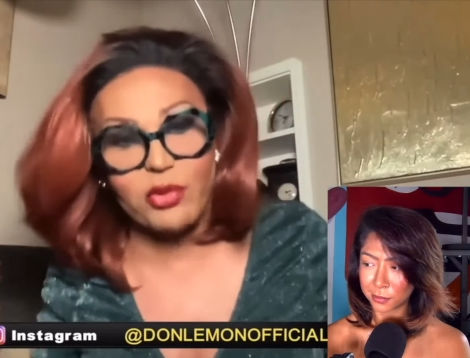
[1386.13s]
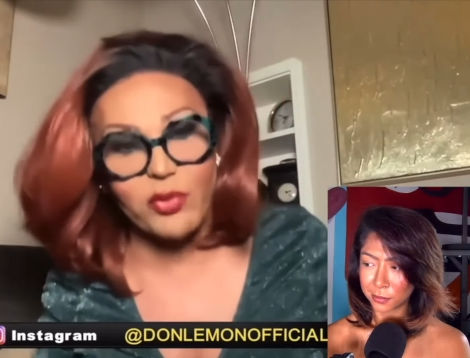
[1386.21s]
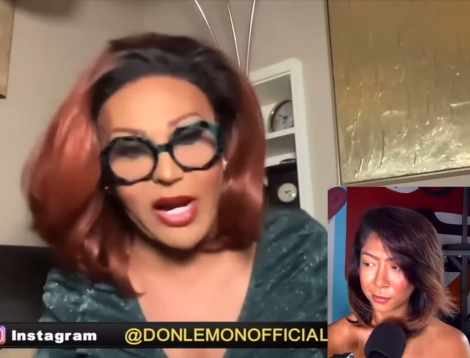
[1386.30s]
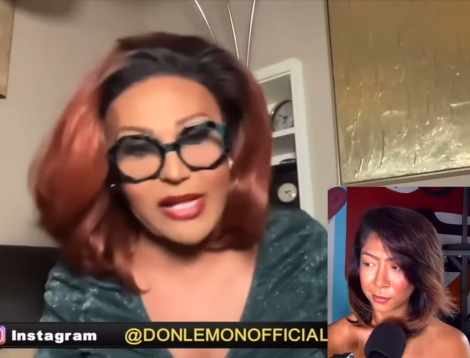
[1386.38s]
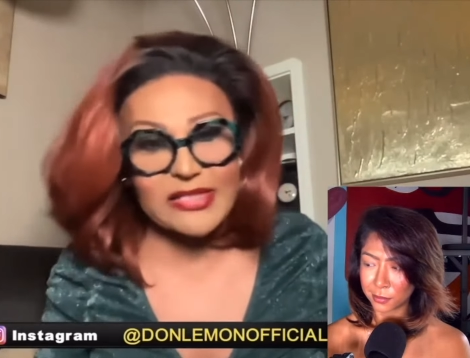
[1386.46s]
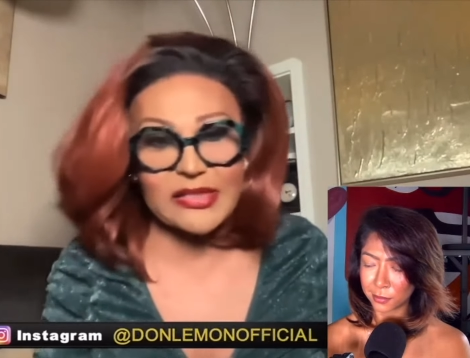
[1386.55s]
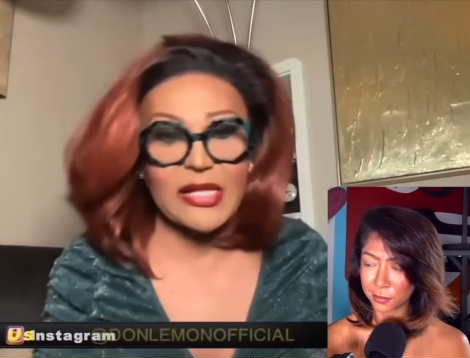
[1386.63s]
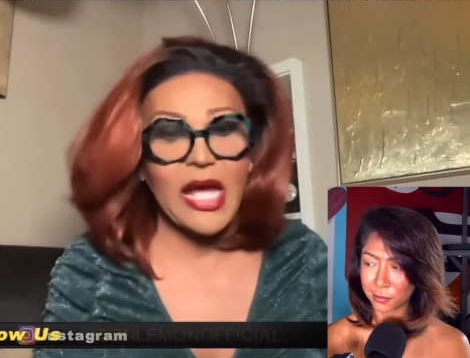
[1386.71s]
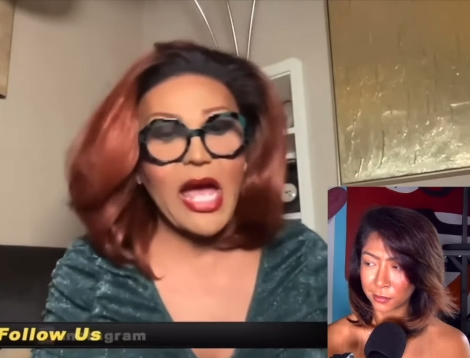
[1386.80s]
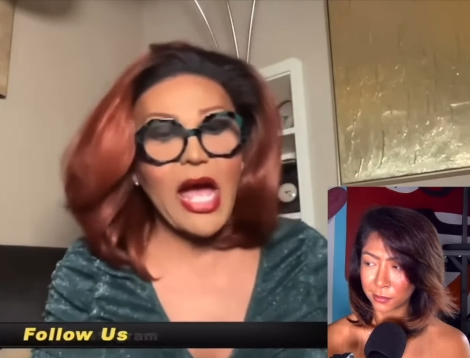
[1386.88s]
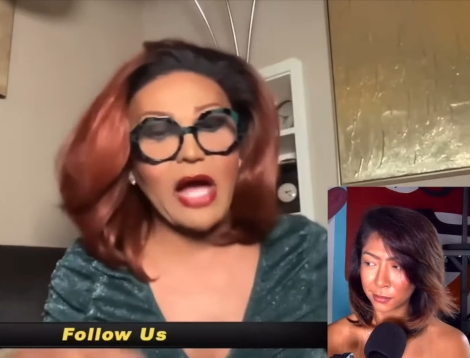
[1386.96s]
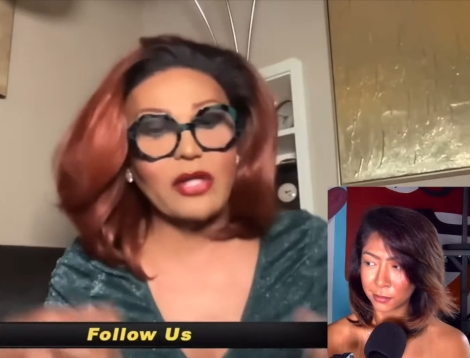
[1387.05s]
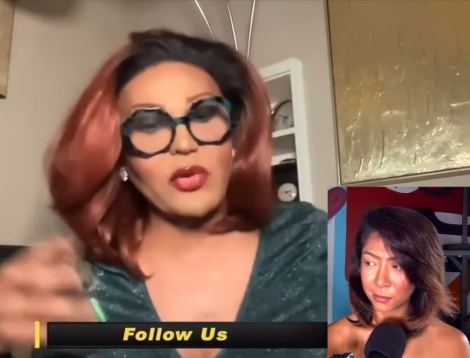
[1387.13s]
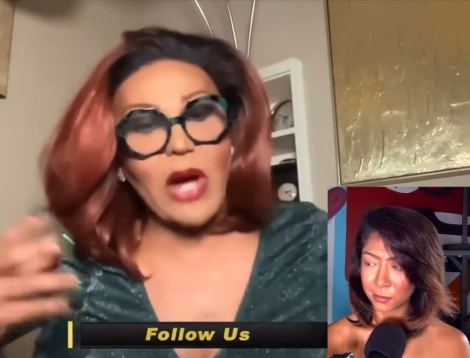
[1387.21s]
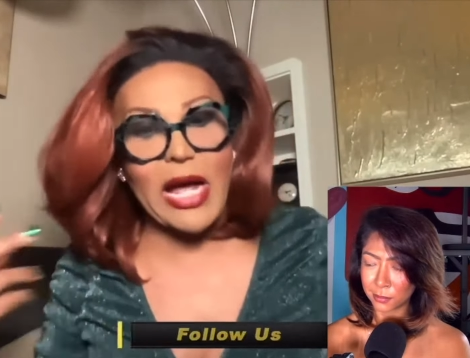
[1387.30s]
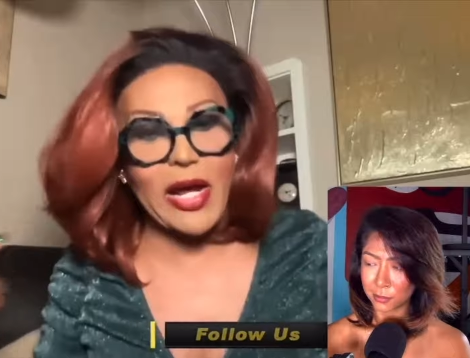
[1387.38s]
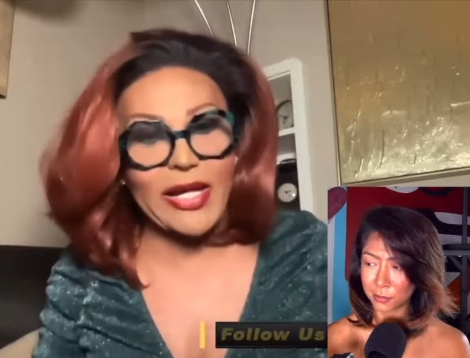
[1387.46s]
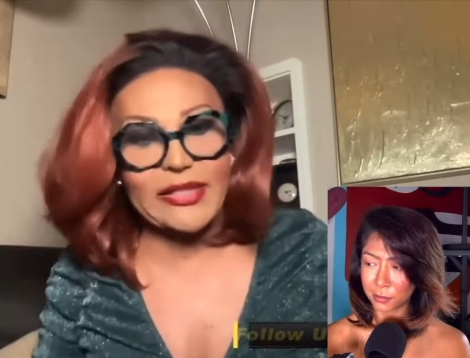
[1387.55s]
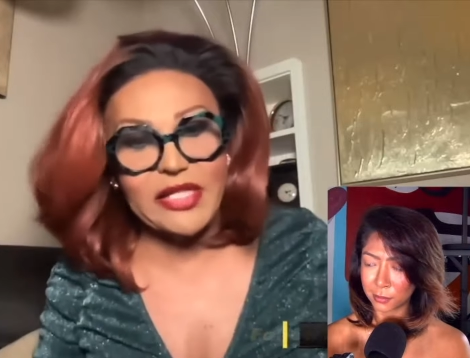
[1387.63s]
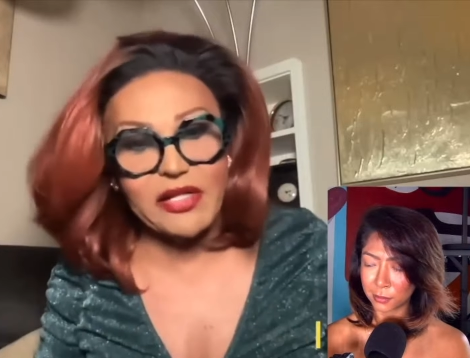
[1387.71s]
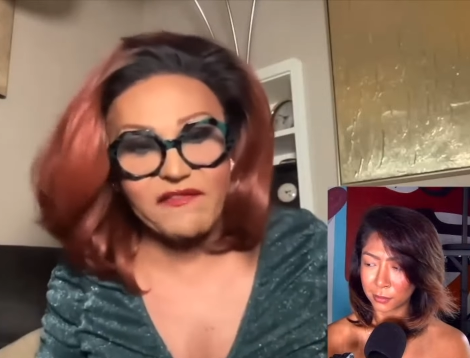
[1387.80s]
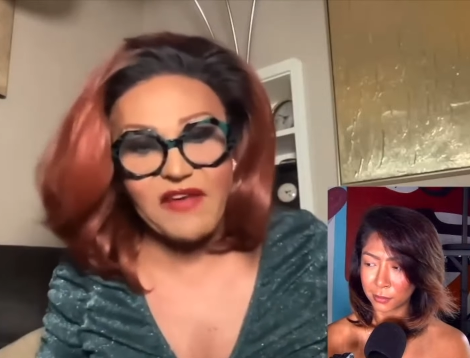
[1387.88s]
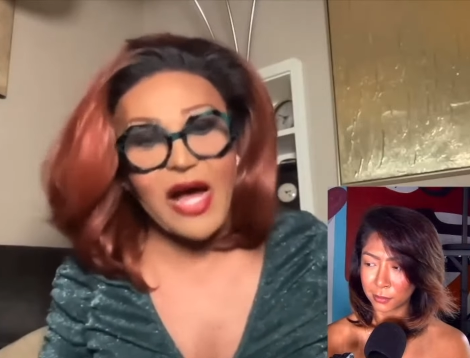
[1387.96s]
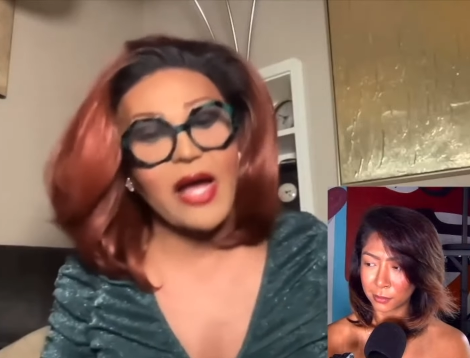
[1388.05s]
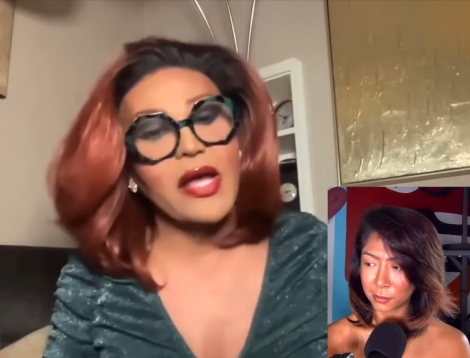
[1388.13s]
Speaker 1: rights and how do I identify?